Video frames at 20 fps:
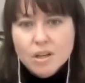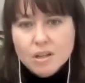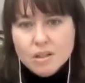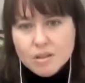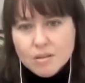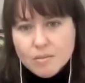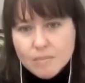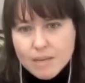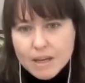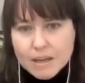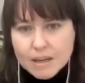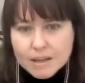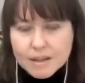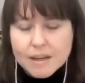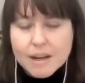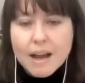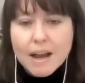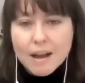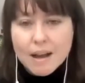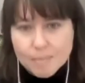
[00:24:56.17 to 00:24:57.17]
to make it
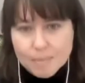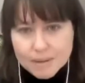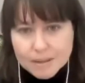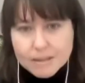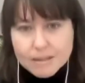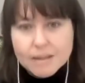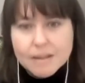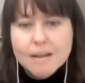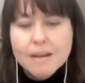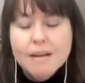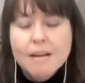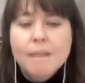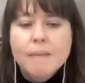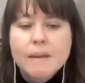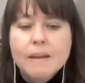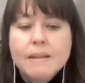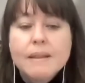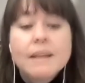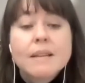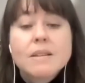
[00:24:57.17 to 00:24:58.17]
happen.
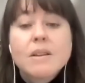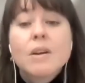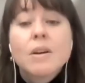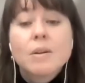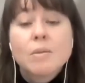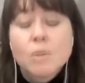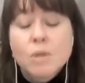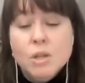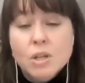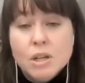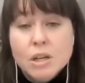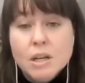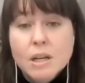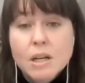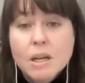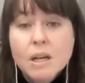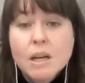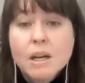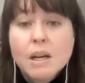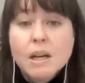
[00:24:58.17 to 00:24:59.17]
And that's hard work.
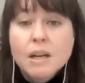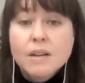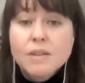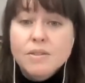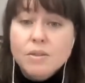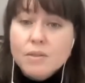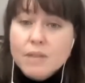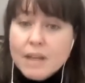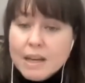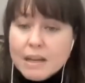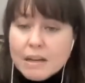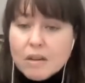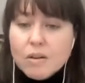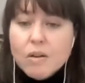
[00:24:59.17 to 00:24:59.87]
And so that